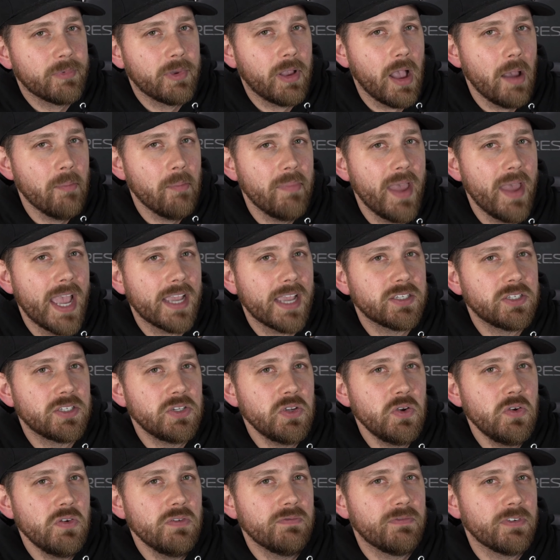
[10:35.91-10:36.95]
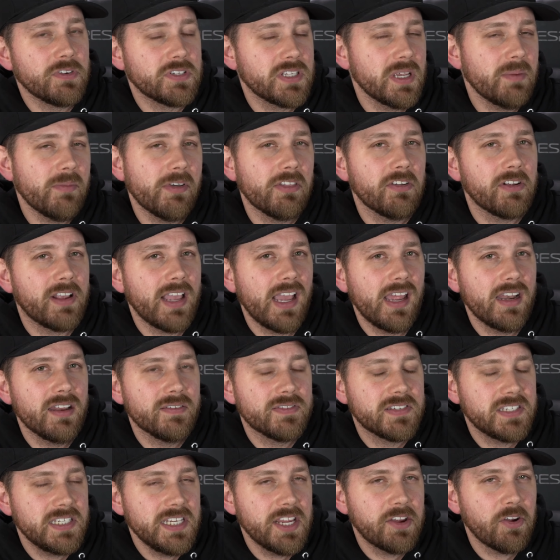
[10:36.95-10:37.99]
Come back soon for some other kind of
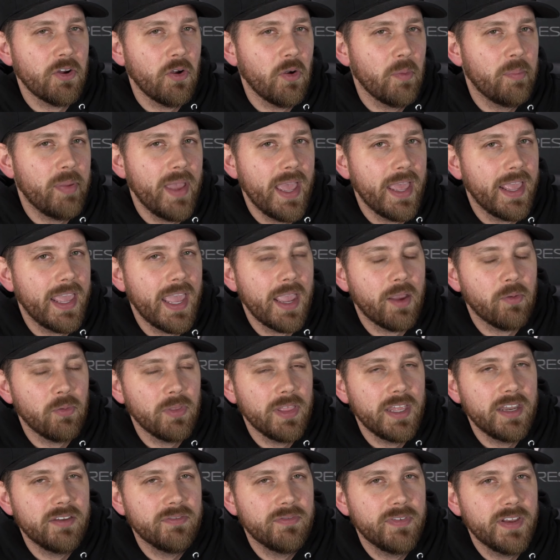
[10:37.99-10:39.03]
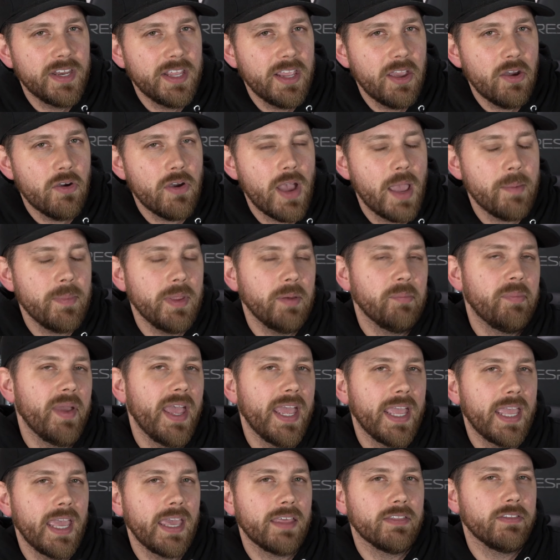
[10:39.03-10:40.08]
sneaker or pancake related video. I mean
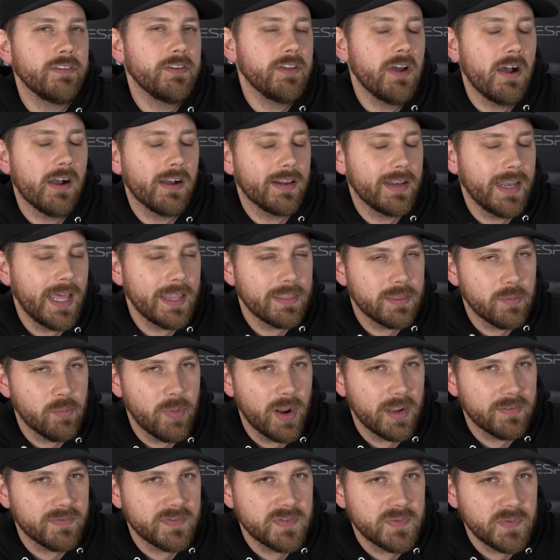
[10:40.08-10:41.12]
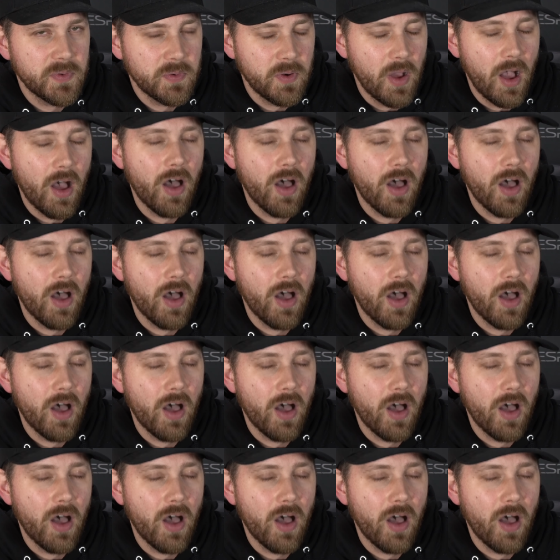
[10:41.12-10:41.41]
Pancake the dog, not the breakfast food.